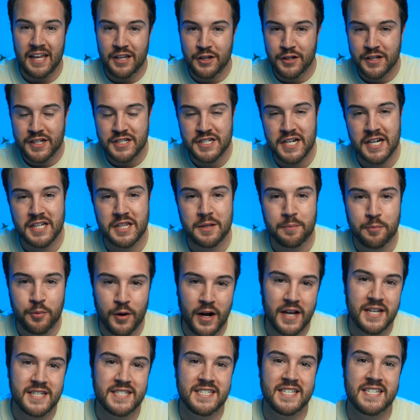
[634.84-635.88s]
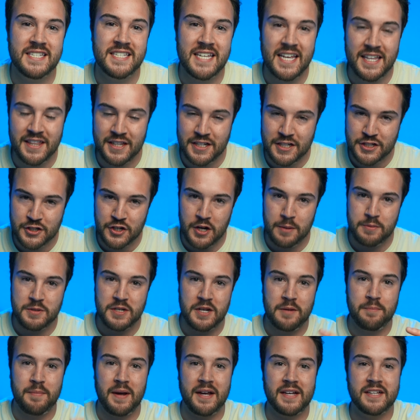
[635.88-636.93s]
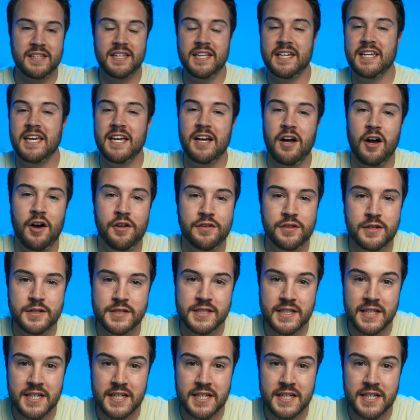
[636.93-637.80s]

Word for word: And you can check the prices in the description by clicking on those